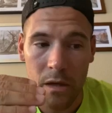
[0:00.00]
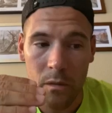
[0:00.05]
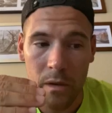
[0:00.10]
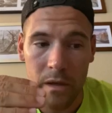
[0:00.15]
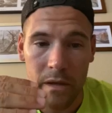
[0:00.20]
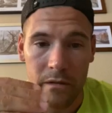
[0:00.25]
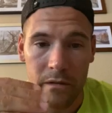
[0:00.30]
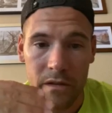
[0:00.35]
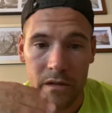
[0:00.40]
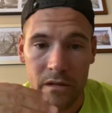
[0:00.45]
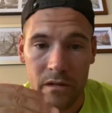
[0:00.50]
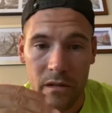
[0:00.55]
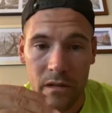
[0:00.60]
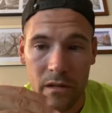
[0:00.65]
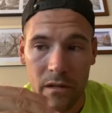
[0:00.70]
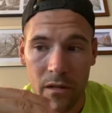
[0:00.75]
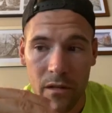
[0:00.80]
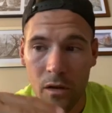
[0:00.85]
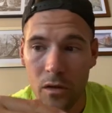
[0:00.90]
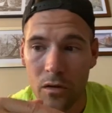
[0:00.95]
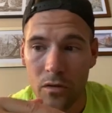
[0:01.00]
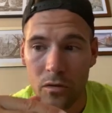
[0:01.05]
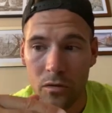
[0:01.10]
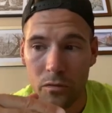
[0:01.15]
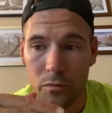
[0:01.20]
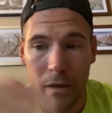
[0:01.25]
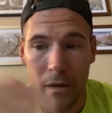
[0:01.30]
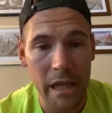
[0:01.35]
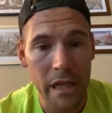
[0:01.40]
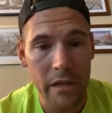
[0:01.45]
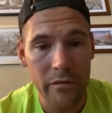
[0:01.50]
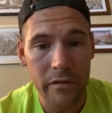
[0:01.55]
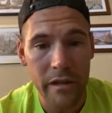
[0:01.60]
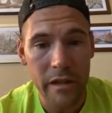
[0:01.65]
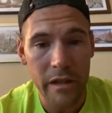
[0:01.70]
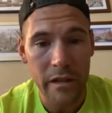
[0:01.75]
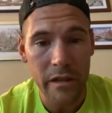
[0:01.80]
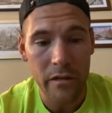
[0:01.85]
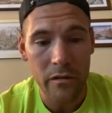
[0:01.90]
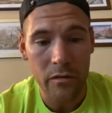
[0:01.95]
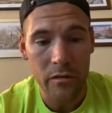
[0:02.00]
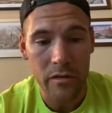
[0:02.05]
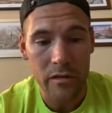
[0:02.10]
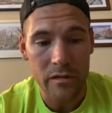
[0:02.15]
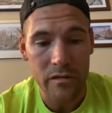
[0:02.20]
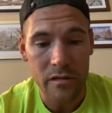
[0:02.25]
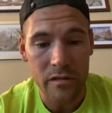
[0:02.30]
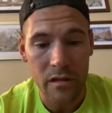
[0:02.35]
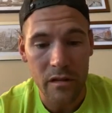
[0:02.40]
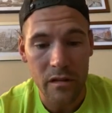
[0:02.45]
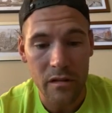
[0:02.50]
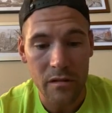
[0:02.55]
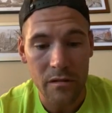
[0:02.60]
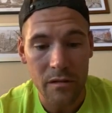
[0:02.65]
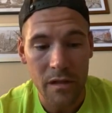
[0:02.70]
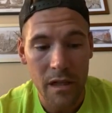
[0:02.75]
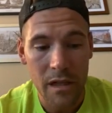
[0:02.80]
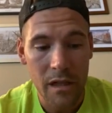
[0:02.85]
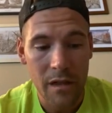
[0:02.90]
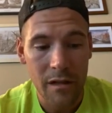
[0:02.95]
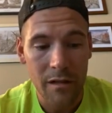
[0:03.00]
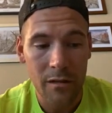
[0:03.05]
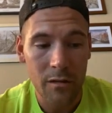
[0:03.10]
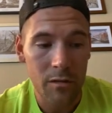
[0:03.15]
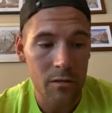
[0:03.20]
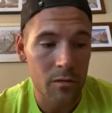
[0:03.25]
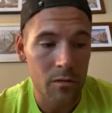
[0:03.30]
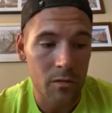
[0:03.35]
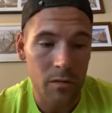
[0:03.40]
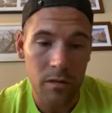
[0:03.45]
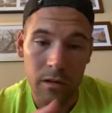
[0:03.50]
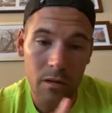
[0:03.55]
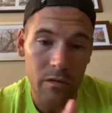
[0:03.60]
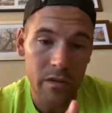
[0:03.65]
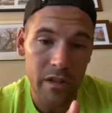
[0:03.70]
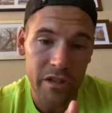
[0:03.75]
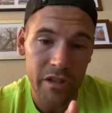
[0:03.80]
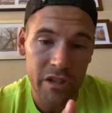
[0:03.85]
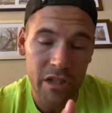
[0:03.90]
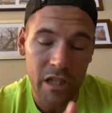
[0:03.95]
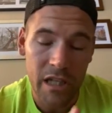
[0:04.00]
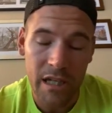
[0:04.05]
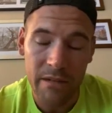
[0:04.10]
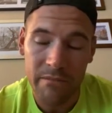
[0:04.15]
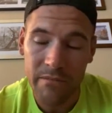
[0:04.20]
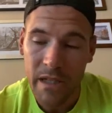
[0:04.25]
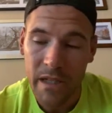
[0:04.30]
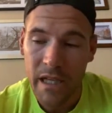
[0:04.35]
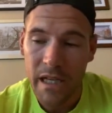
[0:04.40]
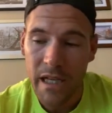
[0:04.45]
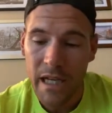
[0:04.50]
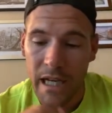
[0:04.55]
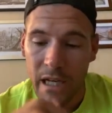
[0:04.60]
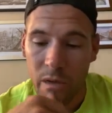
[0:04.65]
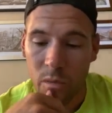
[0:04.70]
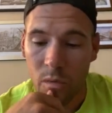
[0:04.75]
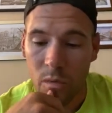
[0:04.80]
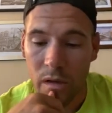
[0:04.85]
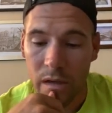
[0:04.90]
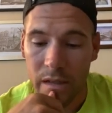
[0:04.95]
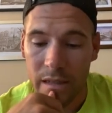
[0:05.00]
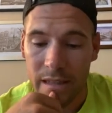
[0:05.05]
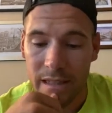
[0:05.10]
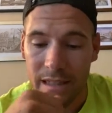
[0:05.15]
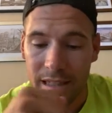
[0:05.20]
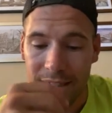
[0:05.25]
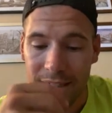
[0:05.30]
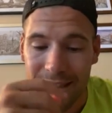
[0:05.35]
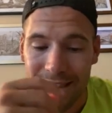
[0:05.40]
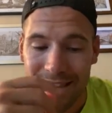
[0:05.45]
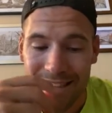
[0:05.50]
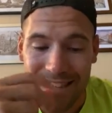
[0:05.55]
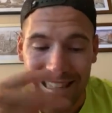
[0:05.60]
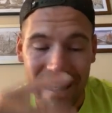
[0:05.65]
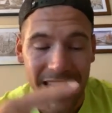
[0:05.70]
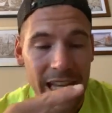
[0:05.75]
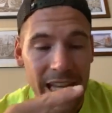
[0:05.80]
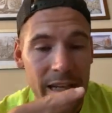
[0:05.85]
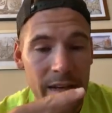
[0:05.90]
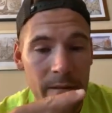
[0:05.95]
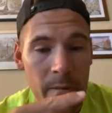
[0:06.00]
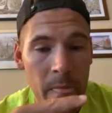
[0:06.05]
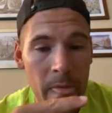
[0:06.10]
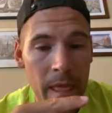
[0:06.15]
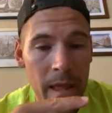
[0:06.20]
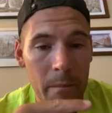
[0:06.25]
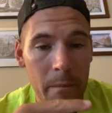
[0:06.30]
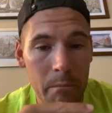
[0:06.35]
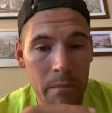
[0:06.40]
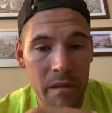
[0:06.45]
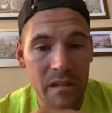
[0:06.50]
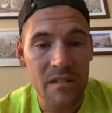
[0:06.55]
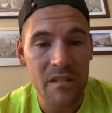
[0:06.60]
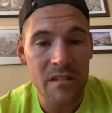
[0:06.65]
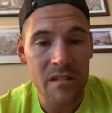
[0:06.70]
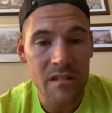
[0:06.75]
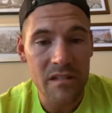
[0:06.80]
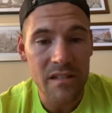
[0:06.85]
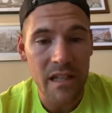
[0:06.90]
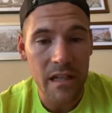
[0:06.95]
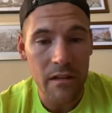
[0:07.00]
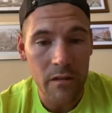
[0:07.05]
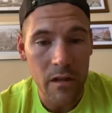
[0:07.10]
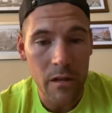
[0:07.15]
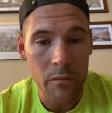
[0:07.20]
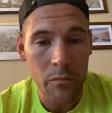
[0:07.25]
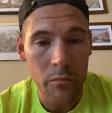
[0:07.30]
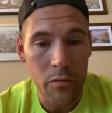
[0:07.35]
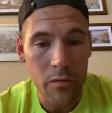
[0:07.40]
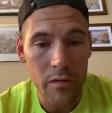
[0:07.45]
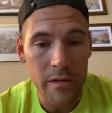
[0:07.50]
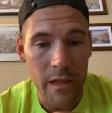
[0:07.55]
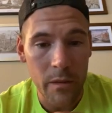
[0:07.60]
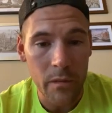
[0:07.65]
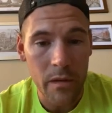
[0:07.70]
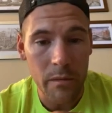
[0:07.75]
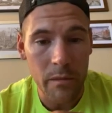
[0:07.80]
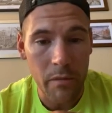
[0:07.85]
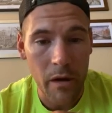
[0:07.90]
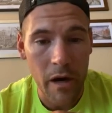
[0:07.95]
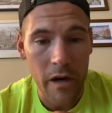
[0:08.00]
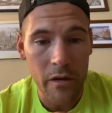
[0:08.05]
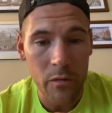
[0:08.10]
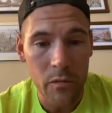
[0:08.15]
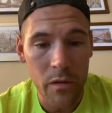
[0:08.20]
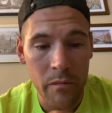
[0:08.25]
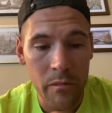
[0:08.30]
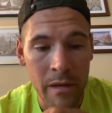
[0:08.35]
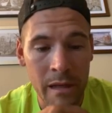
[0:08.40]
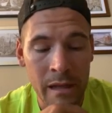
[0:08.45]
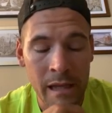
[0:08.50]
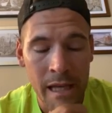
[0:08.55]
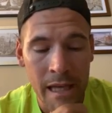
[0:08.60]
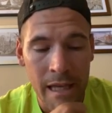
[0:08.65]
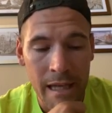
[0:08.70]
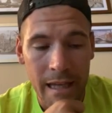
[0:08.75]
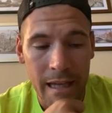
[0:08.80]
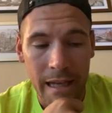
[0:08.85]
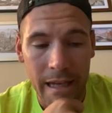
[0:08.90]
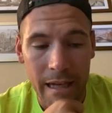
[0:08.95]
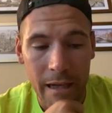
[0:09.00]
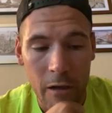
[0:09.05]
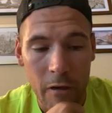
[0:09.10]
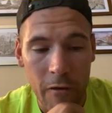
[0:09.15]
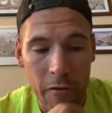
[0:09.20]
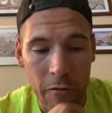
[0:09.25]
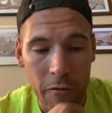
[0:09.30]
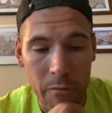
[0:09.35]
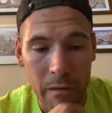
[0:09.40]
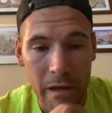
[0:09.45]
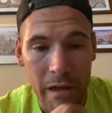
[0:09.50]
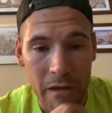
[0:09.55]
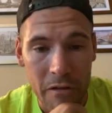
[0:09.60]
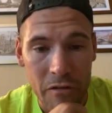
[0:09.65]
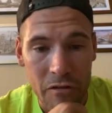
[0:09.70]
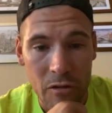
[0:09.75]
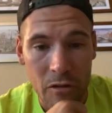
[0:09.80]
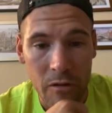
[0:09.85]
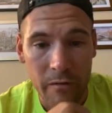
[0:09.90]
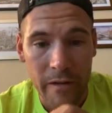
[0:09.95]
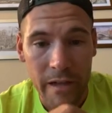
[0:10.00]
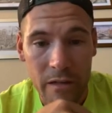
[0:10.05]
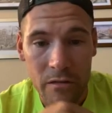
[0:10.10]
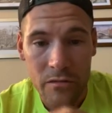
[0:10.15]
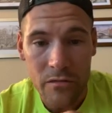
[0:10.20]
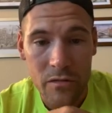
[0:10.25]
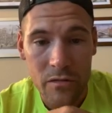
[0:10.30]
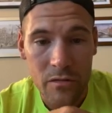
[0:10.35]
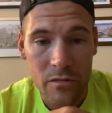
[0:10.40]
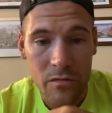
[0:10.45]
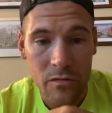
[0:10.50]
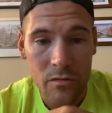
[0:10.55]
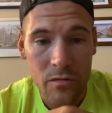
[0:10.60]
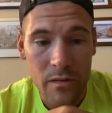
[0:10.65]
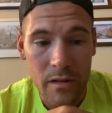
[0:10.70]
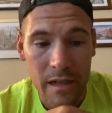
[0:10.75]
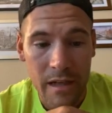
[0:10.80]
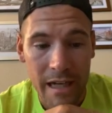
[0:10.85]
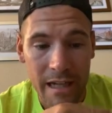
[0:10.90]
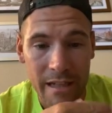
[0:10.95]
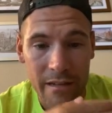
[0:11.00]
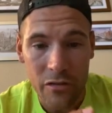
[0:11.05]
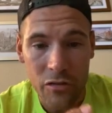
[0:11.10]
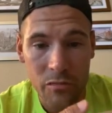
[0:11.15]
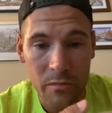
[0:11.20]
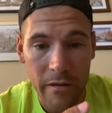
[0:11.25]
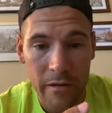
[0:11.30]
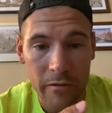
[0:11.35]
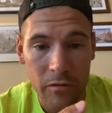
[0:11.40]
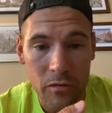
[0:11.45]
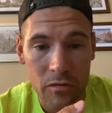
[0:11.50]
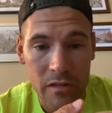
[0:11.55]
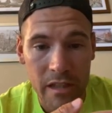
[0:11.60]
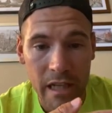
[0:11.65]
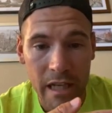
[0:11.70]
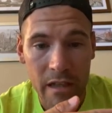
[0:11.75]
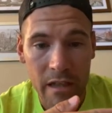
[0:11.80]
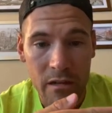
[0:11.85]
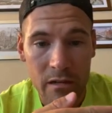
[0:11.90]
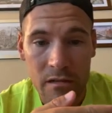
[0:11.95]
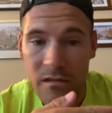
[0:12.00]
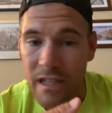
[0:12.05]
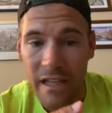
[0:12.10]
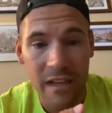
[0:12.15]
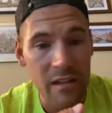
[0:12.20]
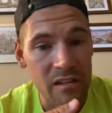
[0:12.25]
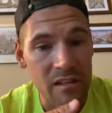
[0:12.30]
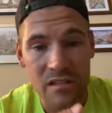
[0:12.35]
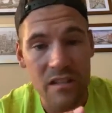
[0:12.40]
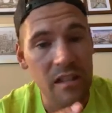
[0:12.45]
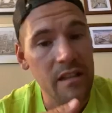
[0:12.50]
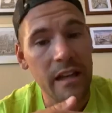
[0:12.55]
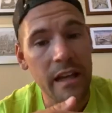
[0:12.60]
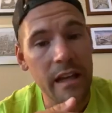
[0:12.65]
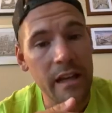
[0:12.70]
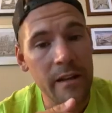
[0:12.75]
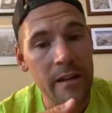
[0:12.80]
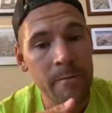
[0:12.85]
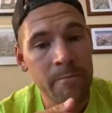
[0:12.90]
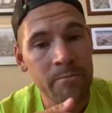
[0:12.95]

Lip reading: Whether it's a local bakery or it's a local clothing shop, I want 10 businesses that are on board that wanna partner with me and go from there. So if I don't do, I gotta do my full 10, say on a Sunday,